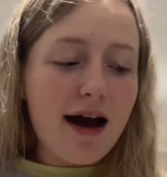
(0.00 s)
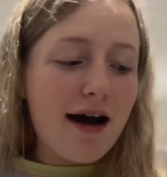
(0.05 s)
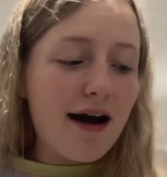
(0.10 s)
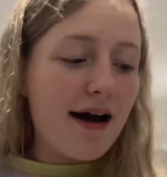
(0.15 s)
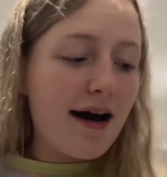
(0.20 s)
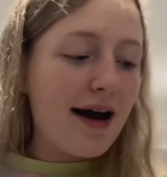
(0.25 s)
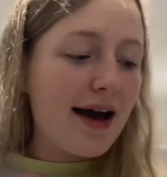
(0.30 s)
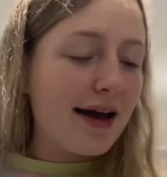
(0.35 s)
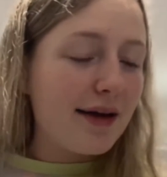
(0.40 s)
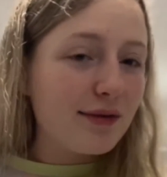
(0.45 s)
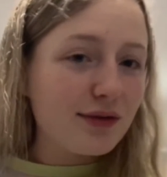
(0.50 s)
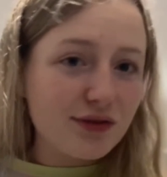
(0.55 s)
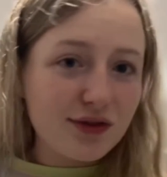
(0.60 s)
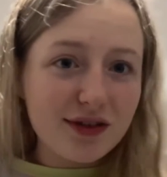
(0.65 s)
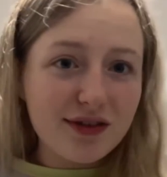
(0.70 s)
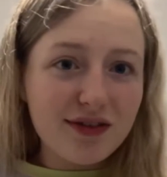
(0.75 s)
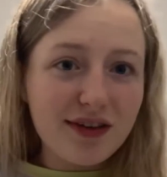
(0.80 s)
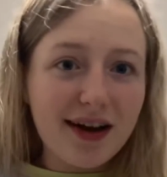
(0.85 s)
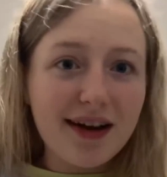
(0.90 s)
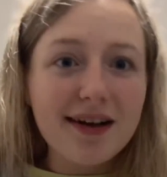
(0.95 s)
It was really
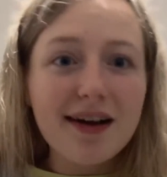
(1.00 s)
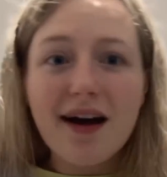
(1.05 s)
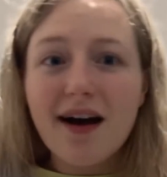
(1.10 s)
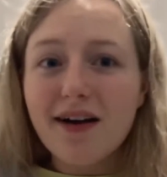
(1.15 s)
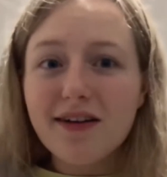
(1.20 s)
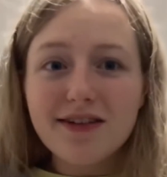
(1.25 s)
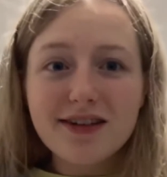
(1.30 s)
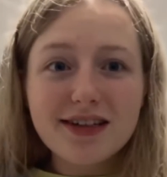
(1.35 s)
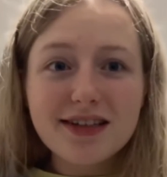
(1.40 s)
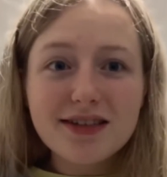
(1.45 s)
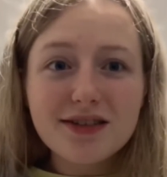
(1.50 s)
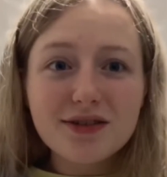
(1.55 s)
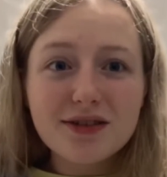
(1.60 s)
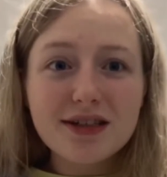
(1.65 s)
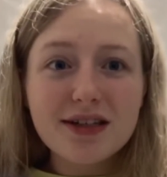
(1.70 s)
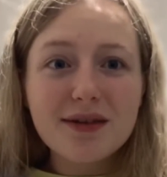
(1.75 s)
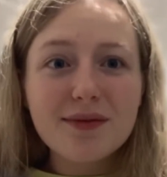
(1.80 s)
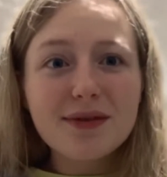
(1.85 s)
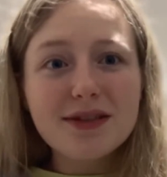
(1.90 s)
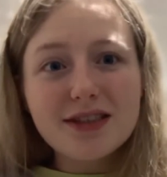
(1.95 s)
fun. I really enjoyed it.
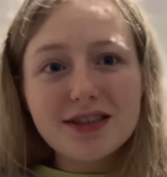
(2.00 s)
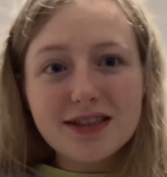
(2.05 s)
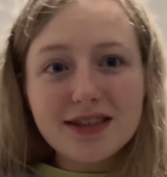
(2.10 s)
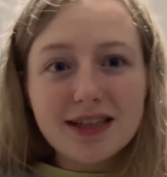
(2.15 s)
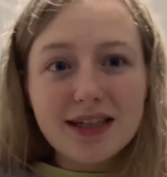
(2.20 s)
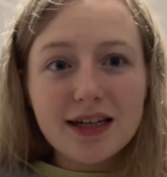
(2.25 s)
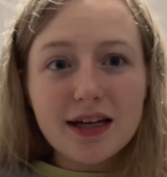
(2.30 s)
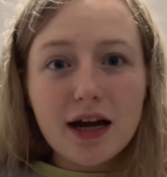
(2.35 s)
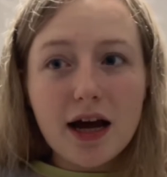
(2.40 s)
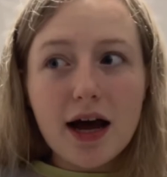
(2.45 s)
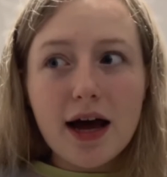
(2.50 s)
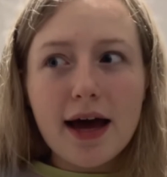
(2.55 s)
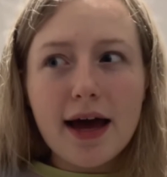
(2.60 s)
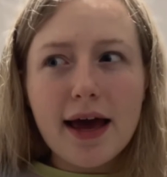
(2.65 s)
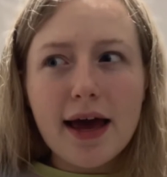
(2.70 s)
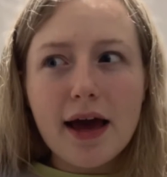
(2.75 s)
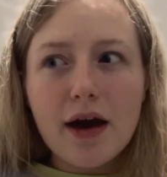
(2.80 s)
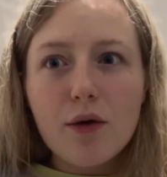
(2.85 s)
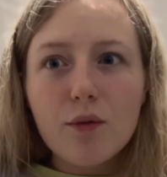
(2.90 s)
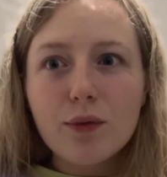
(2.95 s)
We did a
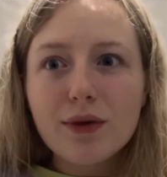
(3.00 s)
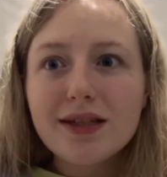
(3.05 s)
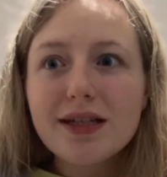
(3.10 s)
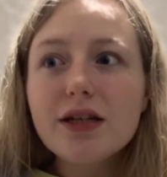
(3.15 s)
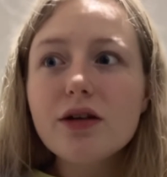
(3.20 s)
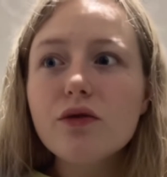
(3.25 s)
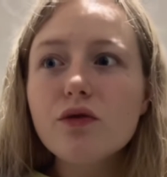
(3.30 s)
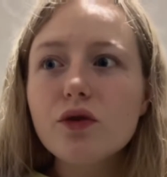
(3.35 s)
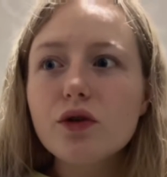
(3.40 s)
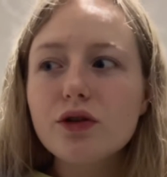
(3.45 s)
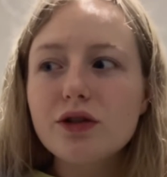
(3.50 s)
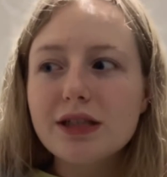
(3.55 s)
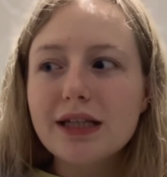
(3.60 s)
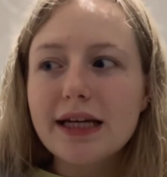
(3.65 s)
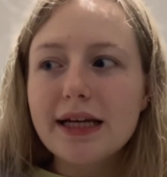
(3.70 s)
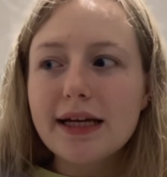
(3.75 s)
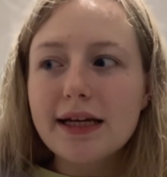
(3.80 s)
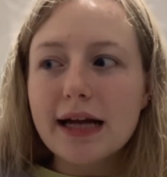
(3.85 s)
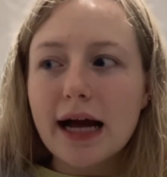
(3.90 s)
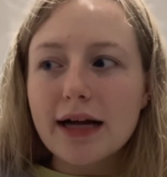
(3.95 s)

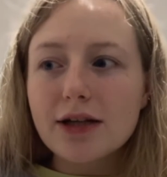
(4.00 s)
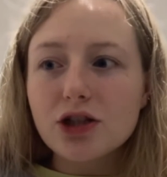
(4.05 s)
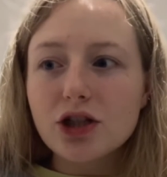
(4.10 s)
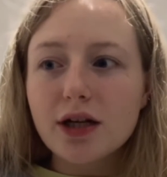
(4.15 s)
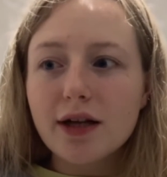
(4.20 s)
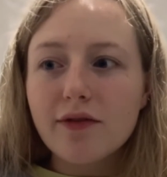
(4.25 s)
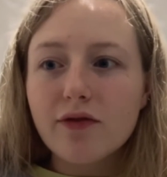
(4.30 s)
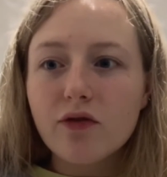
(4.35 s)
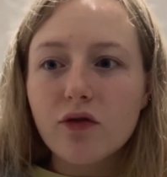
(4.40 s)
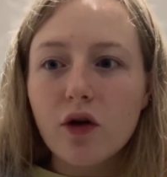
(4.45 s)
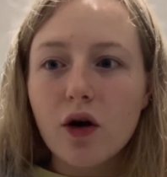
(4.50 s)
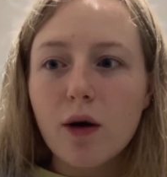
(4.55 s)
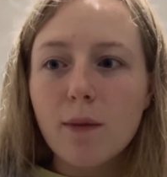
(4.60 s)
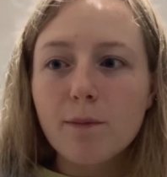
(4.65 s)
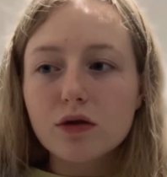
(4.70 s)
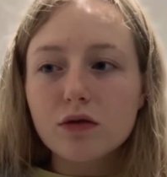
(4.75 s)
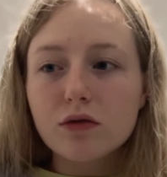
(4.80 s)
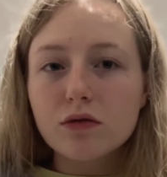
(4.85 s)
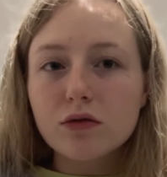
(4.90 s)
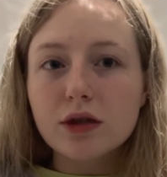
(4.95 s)
routine actually from
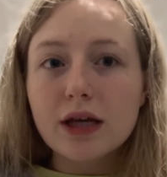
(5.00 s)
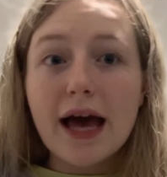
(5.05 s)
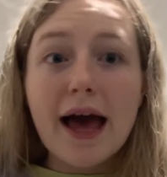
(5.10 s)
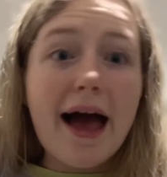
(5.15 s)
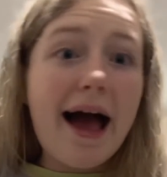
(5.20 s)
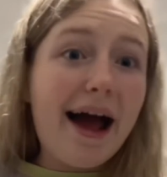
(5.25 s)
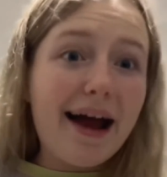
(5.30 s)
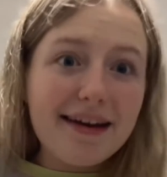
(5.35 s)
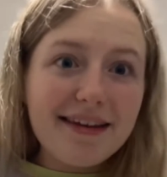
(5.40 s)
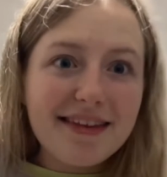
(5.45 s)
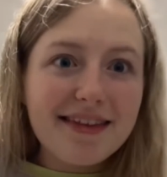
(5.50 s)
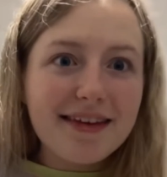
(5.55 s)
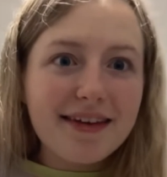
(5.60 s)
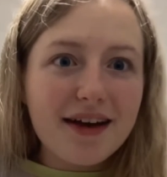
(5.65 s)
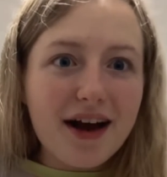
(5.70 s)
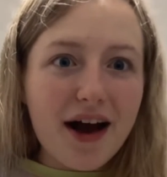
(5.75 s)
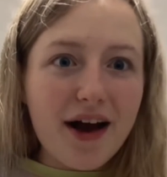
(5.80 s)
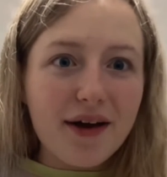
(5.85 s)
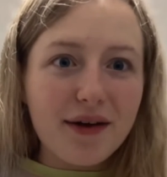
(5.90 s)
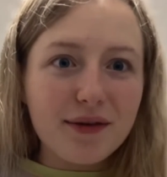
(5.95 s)
Anything
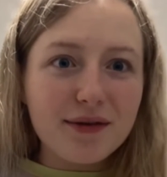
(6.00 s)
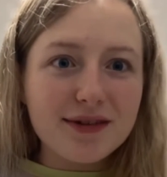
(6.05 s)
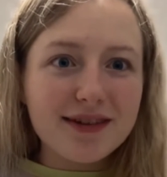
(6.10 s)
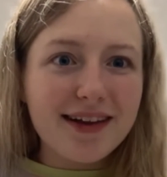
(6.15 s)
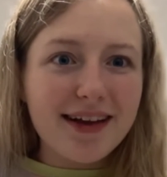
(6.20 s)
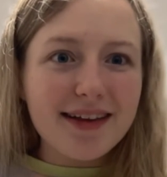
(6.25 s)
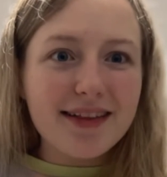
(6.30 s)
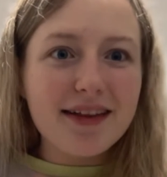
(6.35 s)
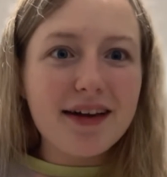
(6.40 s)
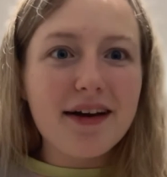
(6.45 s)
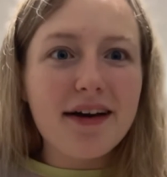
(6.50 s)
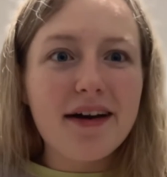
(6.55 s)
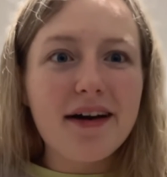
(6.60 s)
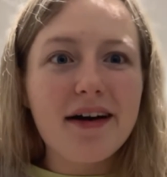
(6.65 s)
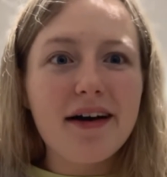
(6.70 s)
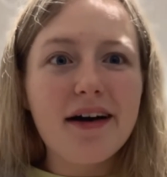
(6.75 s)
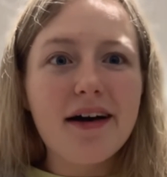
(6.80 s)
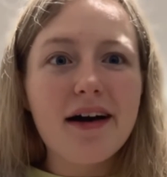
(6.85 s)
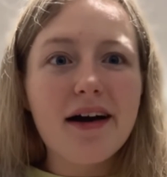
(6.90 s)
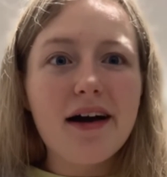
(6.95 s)
Goes, like the
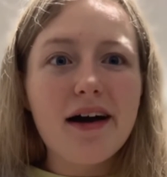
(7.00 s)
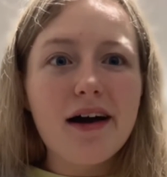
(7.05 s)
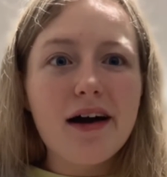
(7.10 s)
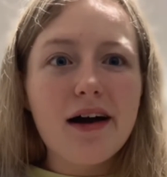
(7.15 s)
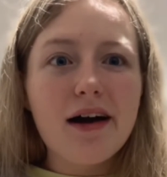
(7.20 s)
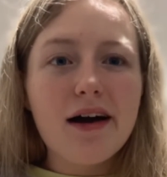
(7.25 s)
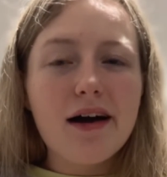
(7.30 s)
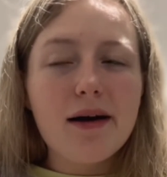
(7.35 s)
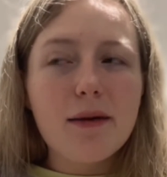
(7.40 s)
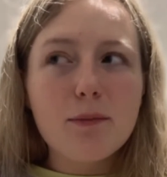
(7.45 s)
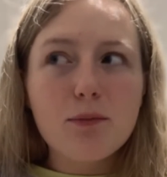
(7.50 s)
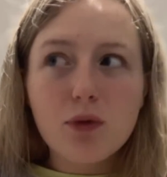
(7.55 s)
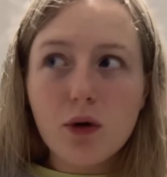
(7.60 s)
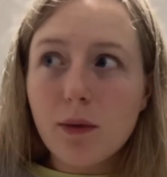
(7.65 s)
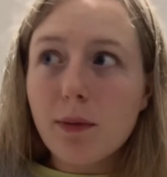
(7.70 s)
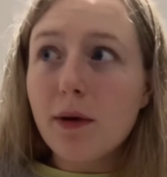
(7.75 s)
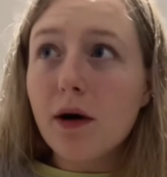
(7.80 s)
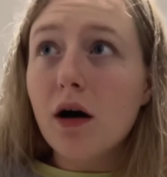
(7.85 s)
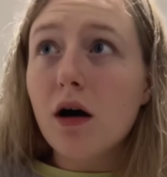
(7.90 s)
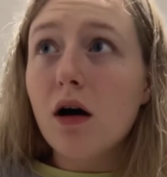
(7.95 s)

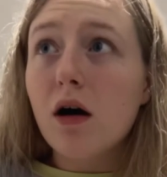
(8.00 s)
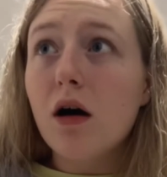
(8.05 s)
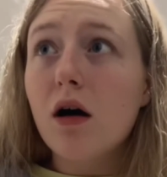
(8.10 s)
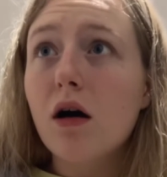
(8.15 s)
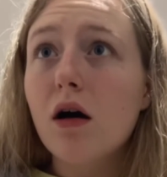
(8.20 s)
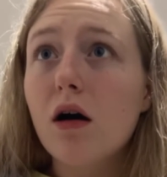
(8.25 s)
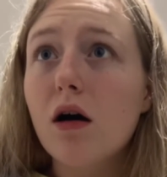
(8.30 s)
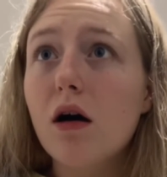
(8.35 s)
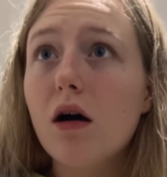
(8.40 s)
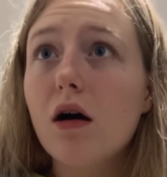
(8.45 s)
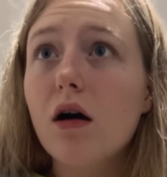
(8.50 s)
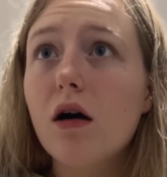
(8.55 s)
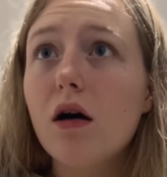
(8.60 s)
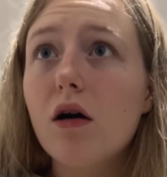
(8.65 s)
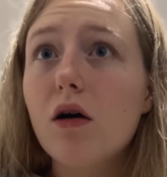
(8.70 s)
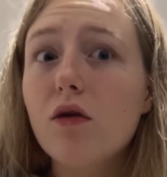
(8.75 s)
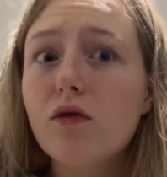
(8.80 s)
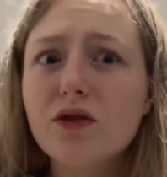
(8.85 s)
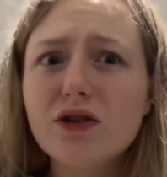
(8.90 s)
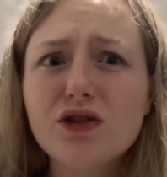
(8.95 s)
proper
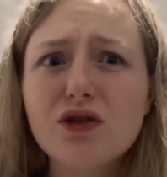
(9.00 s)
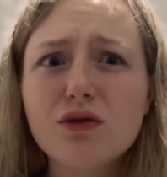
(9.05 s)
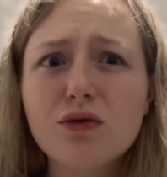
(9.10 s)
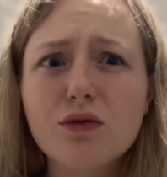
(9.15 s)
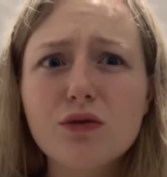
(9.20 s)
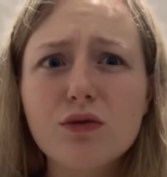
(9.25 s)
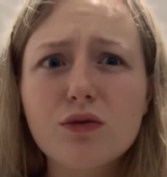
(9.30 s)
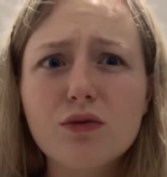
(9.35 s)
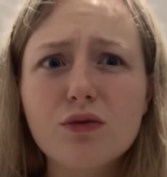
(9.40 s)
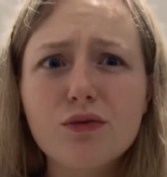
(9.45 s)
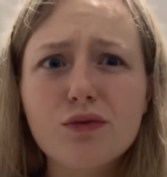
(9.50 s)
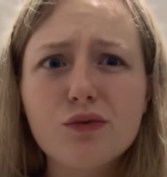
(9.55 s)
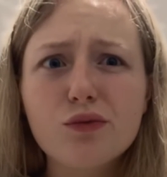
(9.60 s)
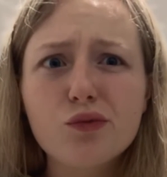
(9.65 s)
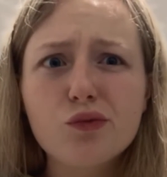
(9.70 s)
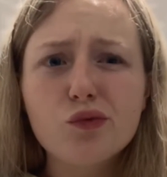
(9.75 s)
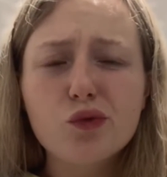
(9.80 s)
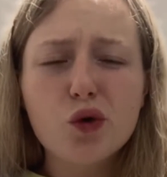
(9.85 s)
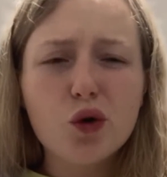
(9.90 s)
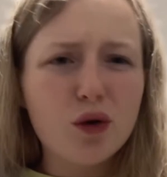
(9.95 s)
original
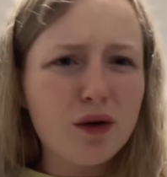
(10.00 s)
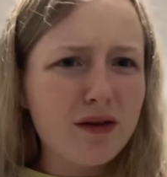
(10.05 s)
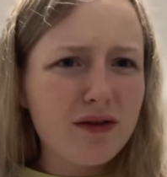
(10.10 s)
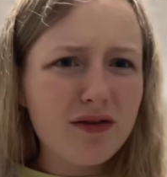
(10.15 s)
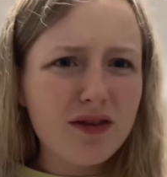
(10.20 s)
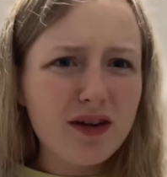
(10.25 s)
choreography,